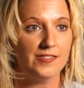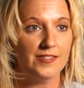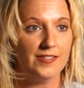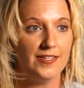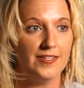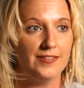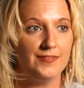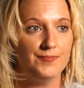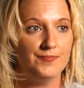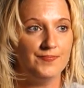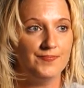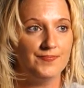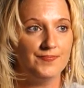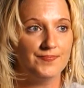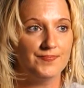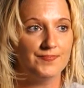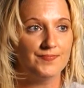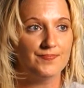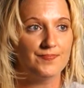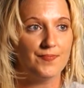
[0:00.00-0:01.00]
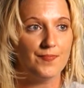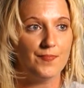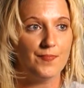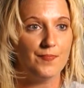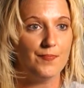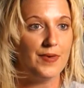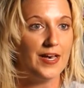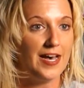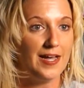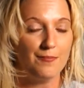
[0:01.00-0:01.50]

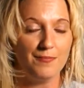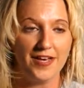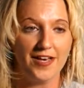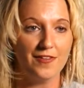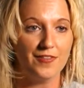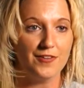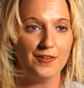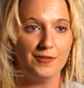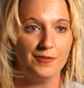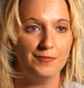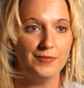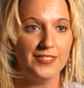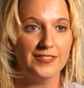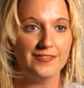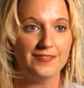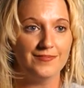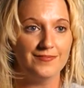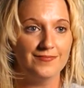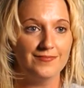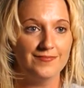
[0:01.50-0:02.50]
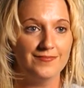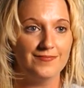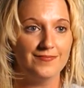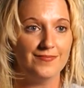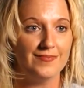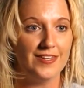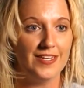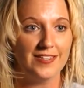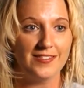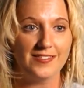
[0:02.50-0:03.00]
badmouth him
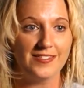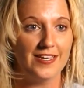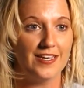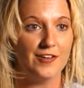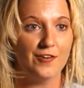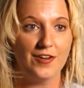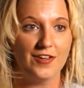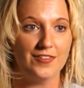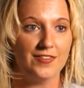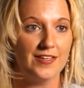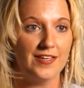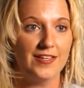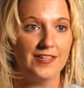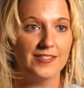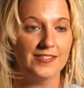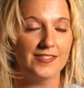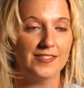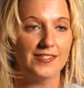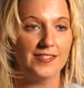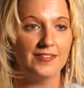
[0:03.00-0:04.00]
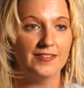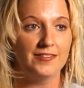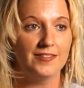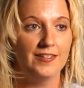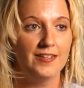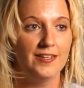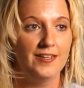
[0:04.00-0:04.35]
and not say great things, and